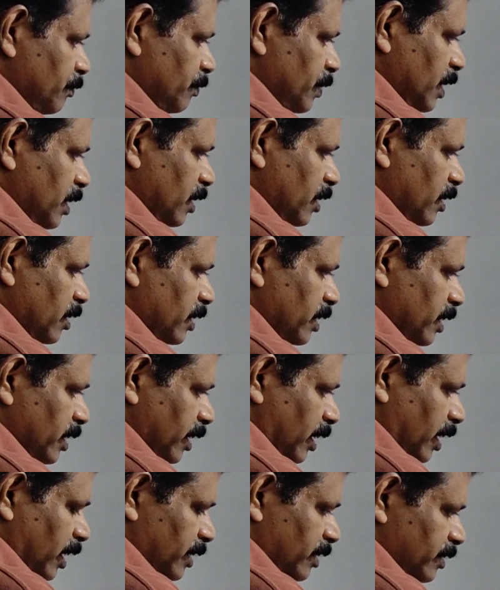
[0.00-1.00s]

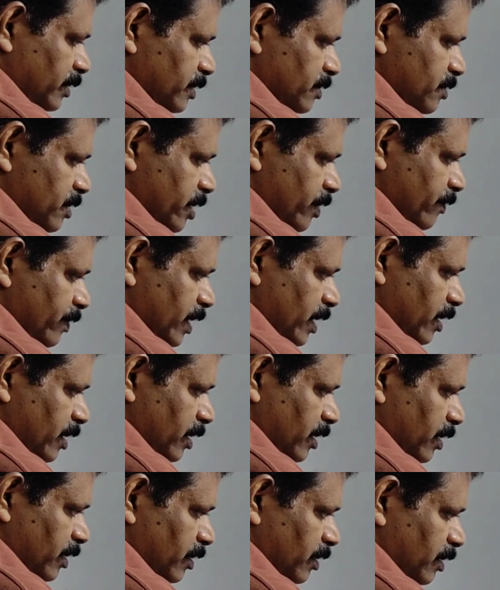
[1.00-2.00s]
At this level,
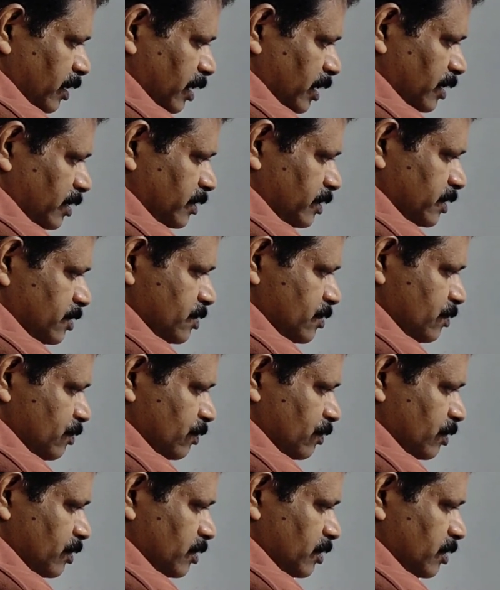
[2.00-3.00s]
at this
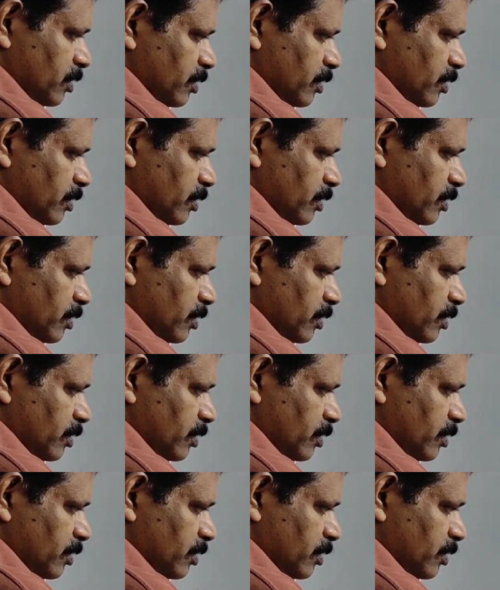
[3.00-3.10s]
node,